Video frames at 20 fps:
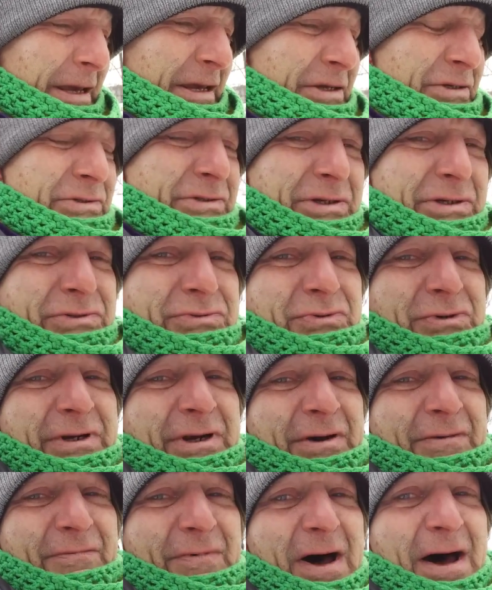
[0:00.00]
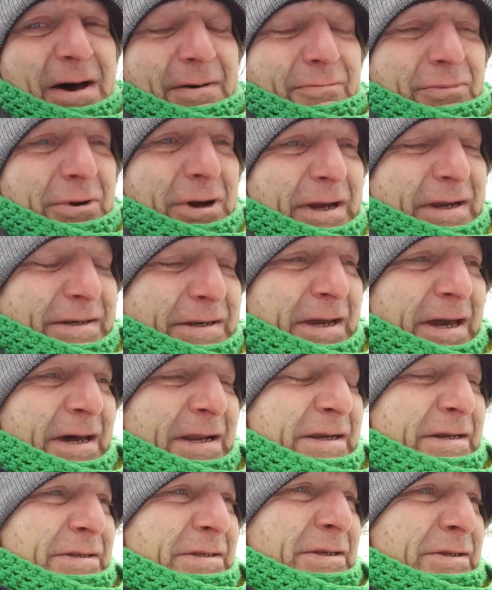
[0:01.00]
It's just when I vibrate
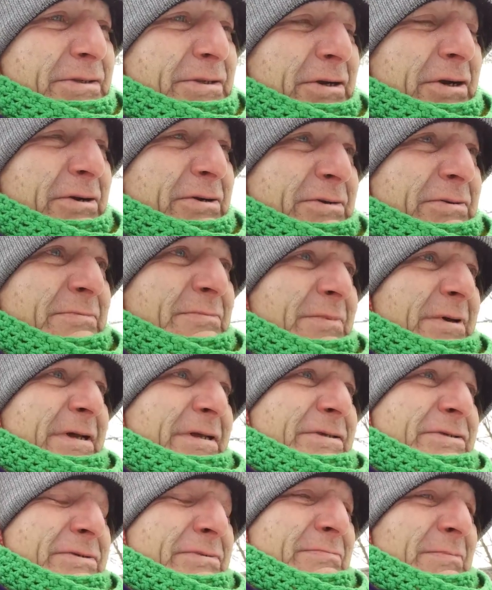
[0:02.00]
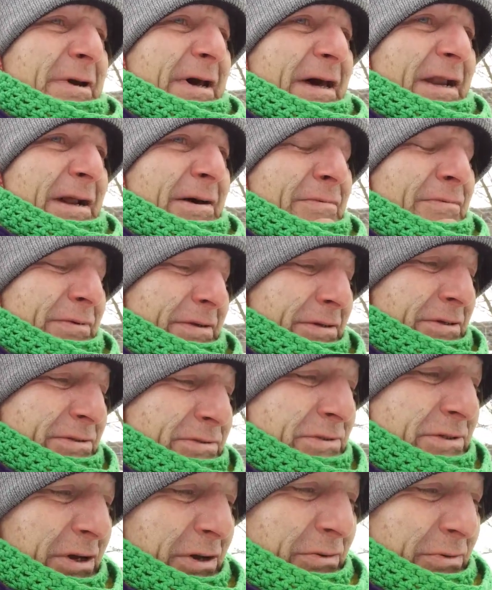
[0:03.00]
down in the third dimension, man, I feel
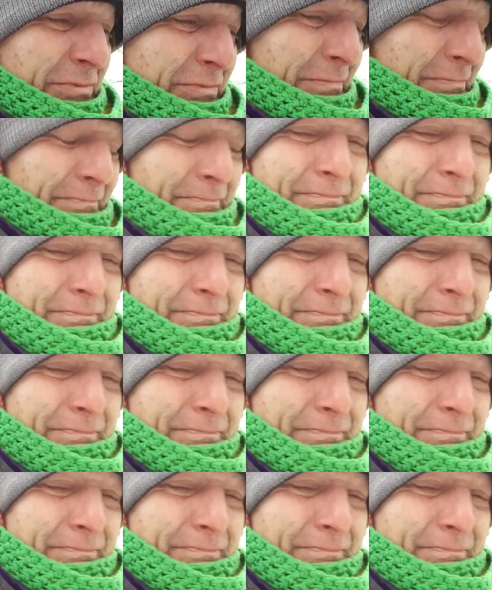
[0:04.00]
so